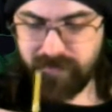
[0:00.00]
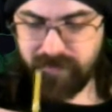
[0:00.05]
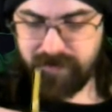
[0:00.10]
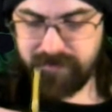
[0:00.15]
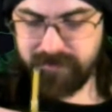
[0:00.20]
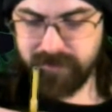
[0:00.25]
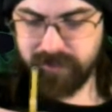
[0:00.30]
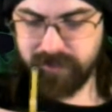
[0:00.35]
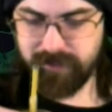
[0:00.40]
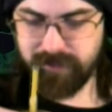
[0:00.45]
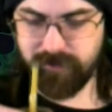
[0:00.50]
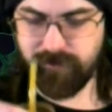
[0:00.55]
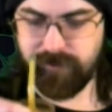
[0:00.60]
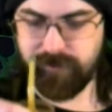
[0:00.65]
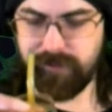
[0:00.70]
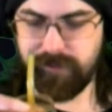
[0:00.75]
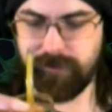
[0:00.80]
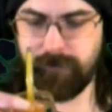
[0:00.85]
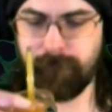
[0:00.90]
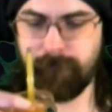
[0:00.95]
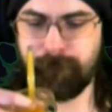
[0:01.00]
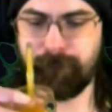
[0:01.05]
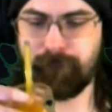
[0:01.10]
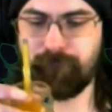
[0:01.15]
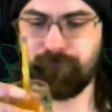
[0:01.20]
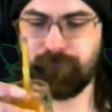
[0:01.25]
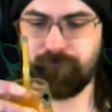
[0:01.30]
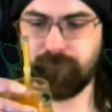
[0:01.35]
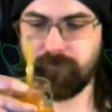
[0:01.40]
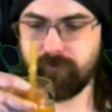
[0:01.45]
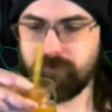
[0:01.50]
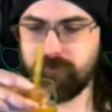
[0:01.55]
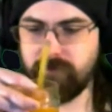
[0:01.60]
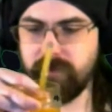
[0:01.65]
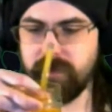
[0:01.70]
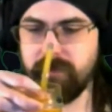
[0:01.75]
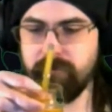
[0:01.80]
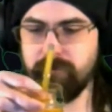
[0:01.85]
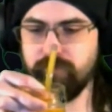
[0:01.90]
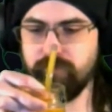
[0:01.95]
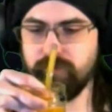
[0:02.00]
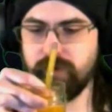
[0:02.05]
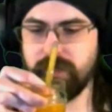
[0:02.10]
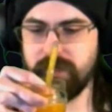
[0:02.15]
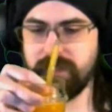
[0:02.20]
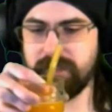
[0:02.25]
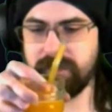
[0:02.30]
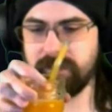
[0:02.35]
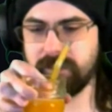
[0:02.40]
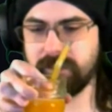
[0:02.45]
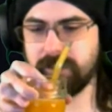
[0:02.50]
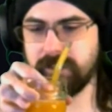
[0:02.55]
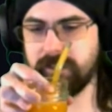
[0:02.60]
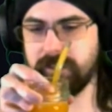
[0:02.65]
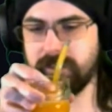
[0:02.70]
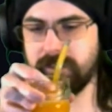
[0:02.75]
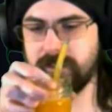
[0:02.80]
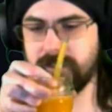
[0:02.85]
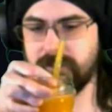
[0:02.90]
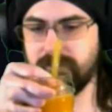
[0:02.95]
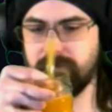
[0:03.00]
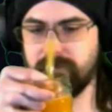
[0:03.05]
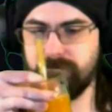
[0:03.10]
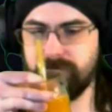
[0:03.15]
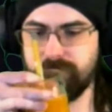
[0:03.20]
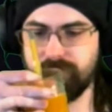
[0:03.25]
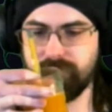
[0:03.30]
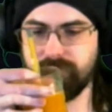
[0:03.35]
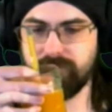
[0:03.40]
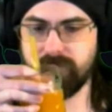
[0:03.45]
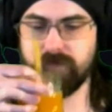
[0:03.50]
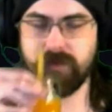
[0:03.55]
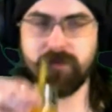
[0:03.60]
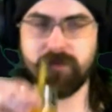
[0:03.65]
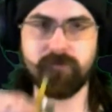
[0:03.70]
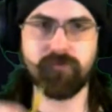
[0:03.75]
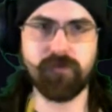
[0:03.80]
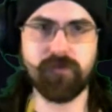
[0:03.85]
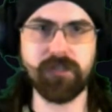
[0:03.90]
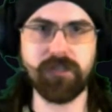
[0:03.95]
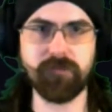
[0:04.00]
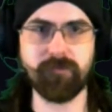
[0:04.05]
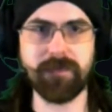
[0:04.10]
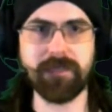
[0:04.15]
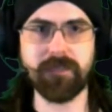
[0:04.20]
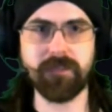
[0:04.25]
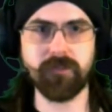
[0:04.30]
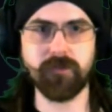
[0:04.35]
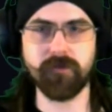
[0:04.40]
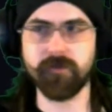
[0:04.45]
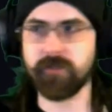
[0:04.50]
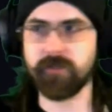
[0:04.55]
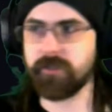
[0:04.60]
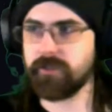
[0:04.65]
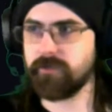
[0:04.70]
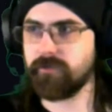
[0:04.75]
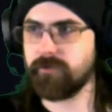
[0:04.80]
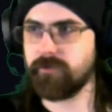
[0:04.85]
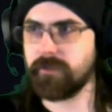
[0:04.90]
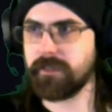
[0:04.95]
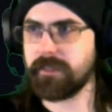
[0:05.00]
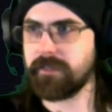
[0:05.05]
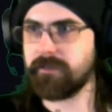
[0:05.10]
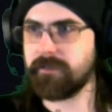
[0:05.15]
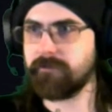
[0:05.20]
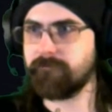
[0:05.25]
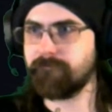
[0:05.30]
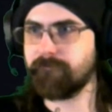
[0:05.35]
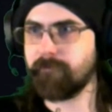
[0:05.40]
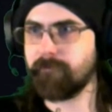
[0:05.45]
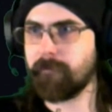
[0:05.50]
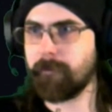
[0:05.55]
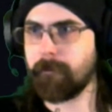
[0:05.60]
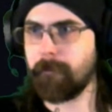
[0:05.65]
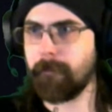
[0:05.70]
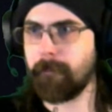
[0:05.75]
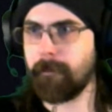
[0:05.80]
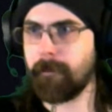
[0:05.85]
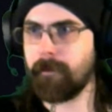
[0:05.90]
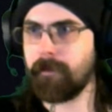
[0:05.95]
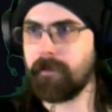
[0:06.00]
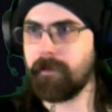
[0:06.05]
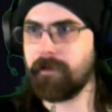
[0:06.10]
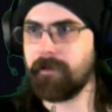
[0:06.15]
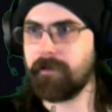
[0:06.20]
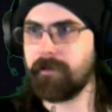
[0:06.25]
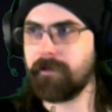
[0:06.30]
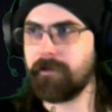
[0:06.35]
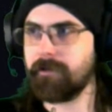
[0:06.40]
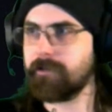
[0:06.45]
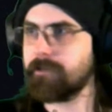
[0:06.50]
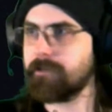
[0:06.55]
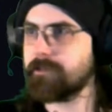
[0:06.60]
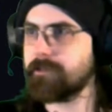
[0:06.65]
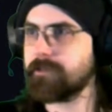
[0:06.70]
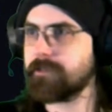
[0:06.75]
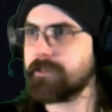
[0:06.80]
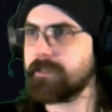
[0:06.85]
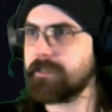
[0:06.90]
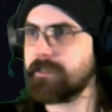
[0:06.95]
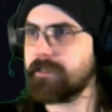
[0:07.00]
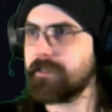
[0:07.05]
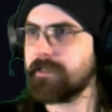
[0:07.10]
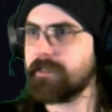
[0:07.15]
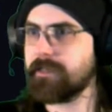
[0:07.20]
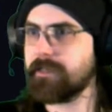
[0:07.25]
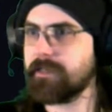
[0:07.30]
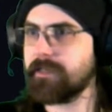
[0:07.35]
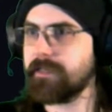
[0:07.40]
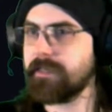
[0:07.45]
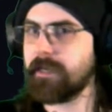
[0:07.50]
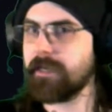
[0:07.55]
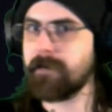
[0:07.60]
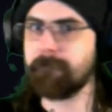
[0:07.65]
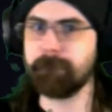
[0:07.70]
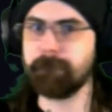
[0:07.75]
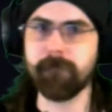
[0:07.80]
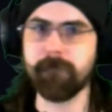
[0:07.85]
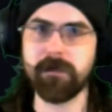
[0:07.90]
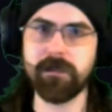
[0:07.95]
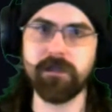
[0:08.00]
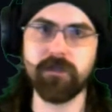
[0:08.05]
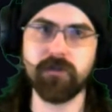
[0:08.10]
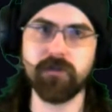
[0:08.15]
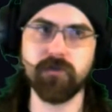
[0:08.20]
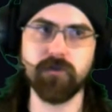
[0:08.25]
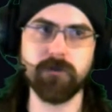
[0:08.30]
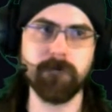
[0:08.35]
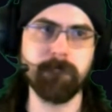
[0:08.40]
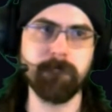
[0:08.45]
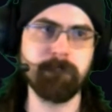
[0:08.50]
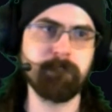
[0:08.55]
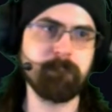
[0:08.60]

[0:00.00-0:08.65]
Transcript: So praise praise Bezos and all that, and yeah, money's good.